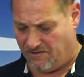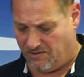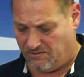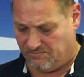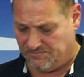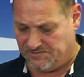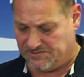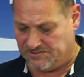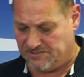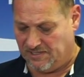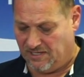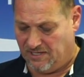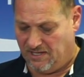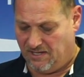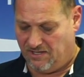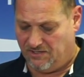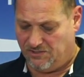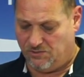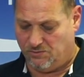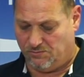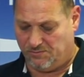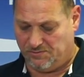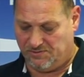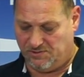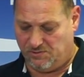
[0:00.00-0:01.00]
volts.
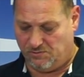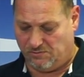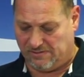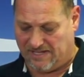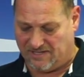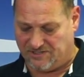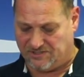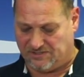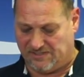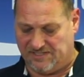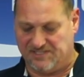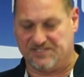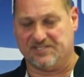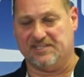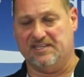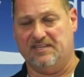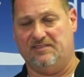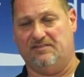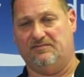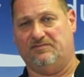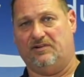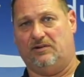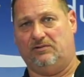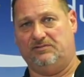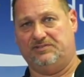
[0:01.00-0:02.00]
You'll actually see
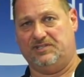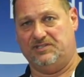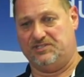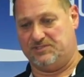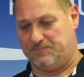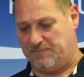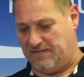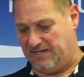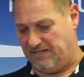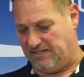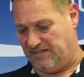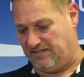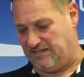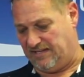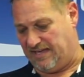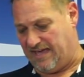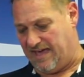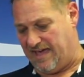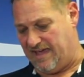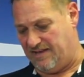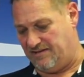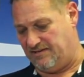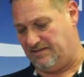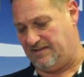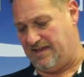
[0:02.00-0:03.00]
the voltage being
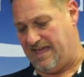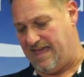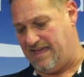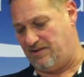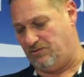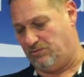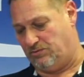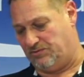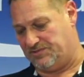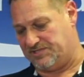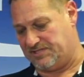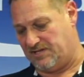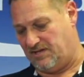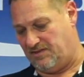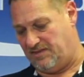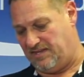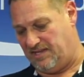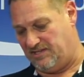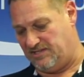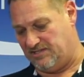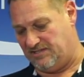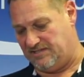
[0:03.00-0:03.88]
indicated, and also then